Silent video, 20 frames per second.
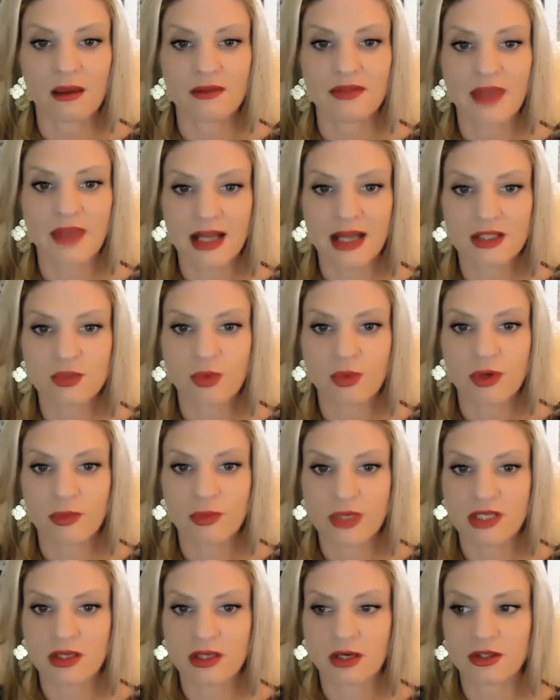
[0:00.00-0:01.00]
That's when
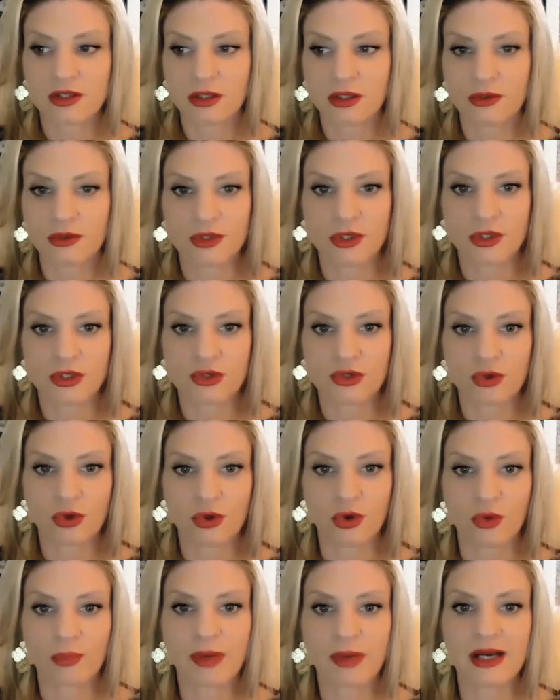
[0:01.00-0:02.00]
we start to lose
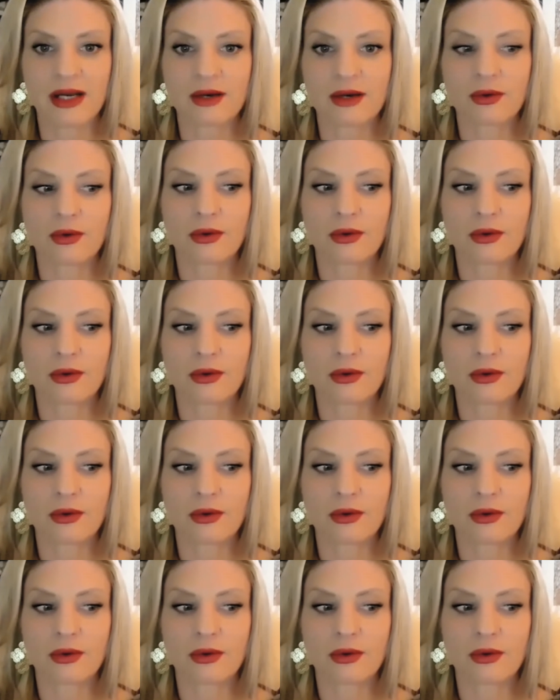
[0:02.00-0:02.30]
control. But